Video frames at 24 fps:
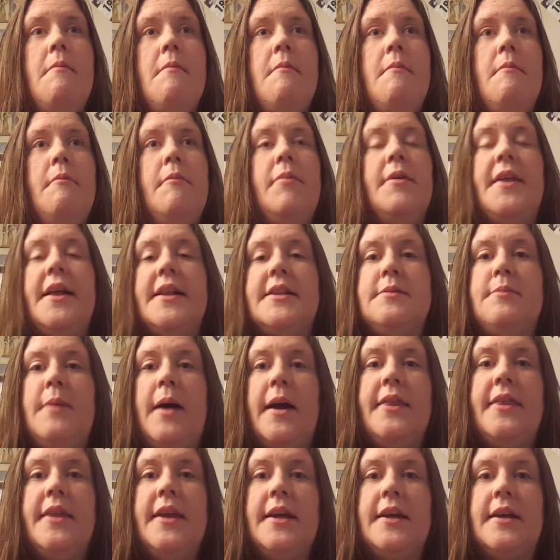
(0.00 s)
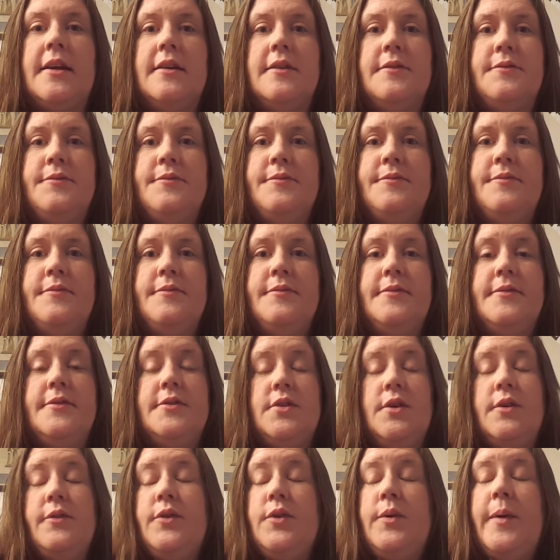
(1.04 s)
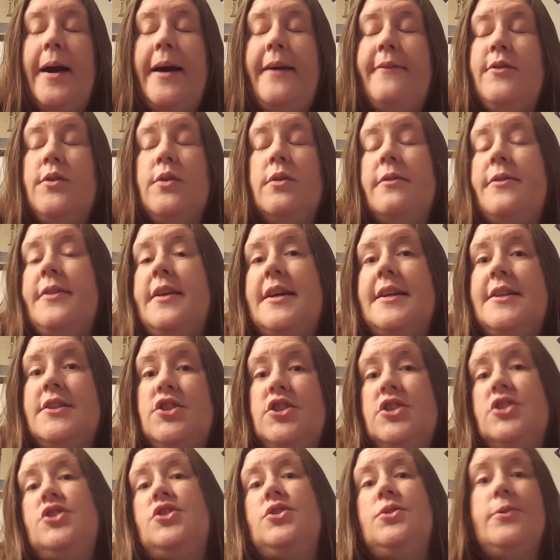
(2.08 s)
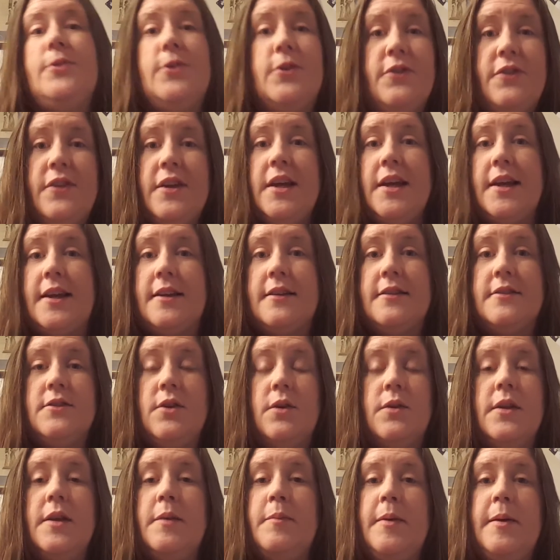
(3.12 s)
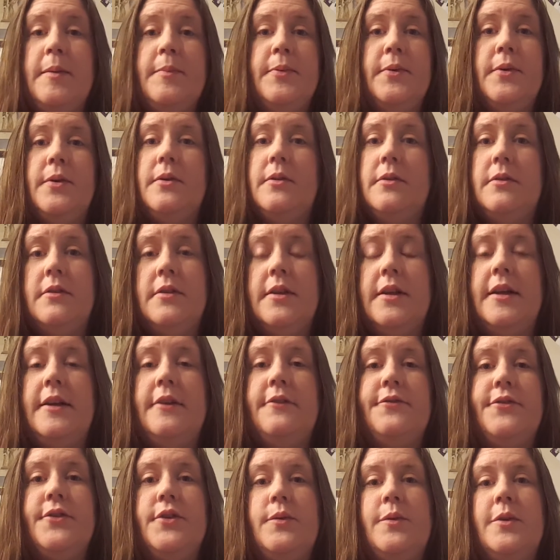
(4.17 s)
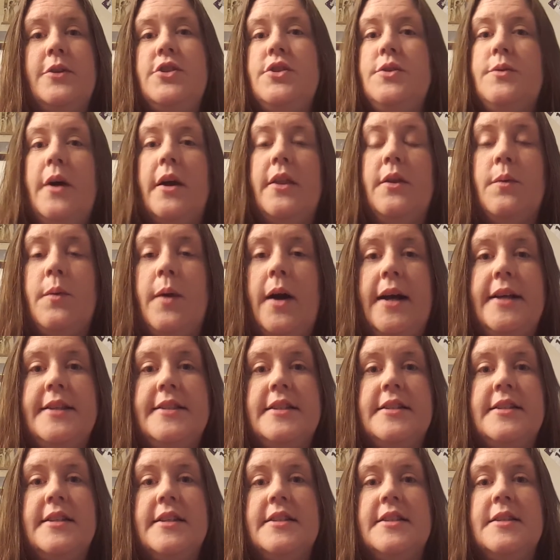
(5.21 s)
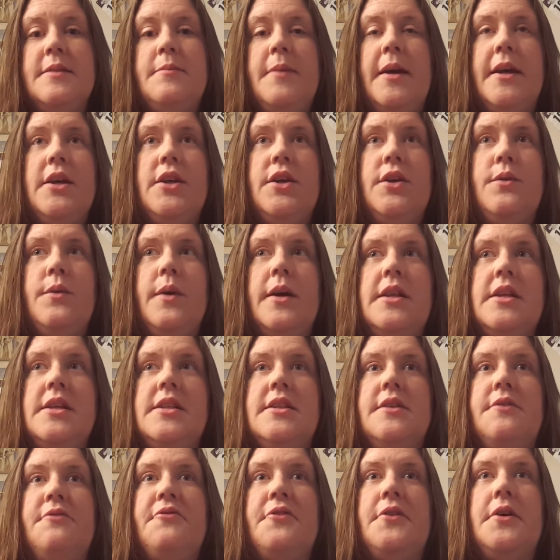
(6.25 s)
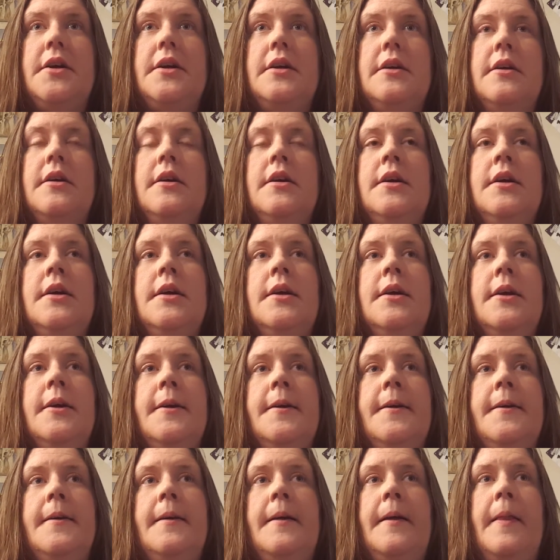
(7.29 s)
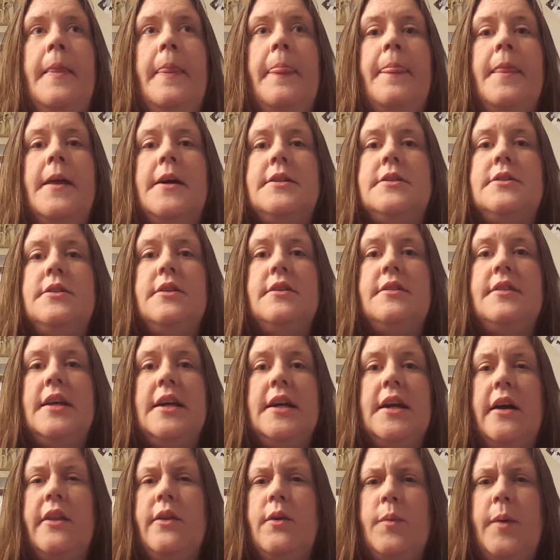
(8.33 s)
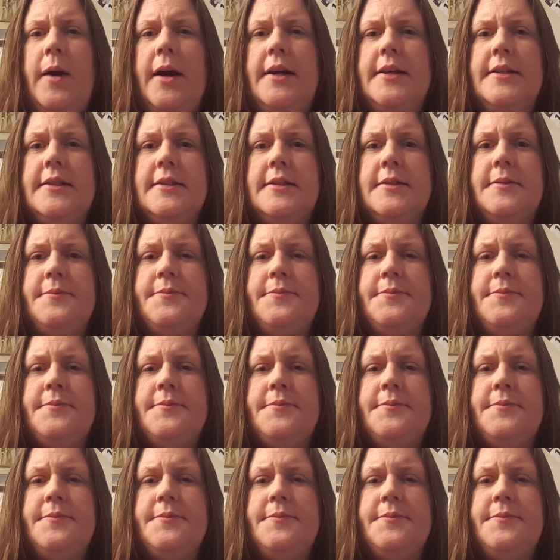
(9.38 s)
But that's my thing. So if you have your thing, just do your thing. Don't let people influence you otherwise. It doesn't make you any different to think otherwise.